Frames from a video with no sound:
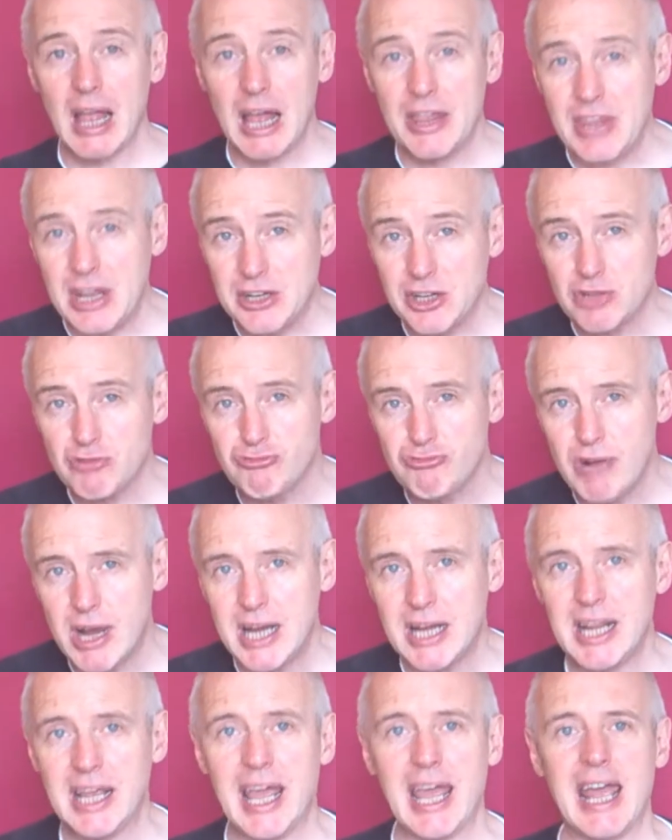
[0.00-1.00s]
And then just
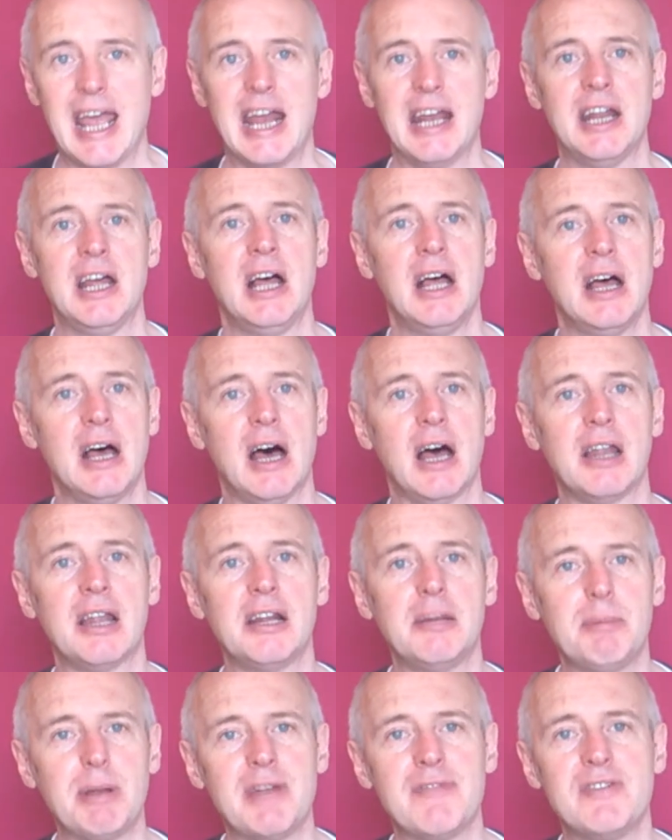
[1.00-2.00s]
reining it in, a
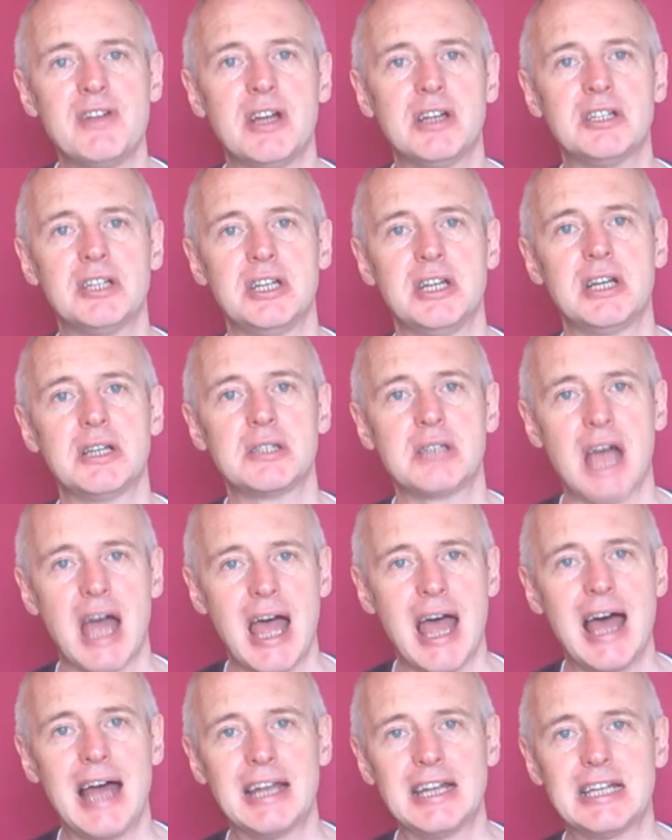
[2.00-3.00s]
little bit of
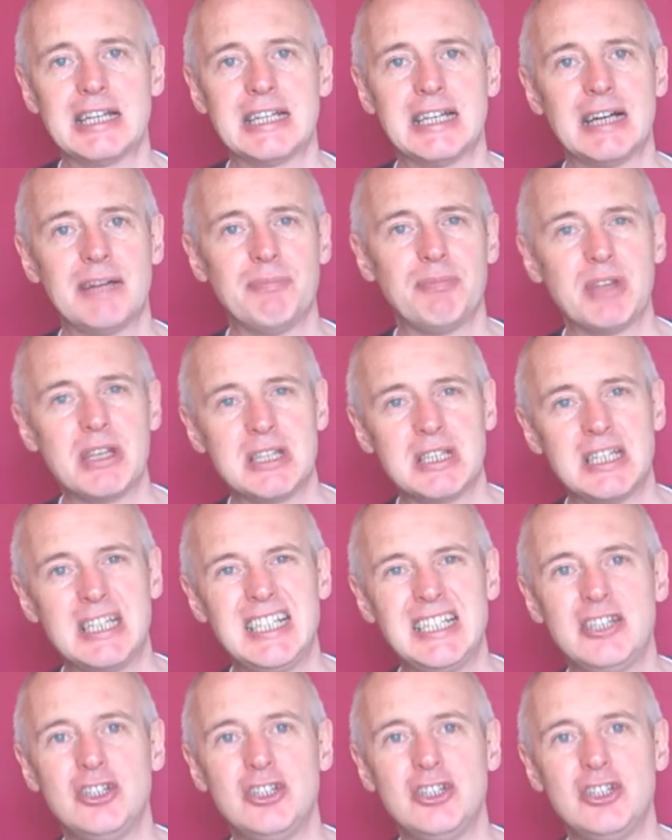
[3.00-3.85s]
nuttiness and this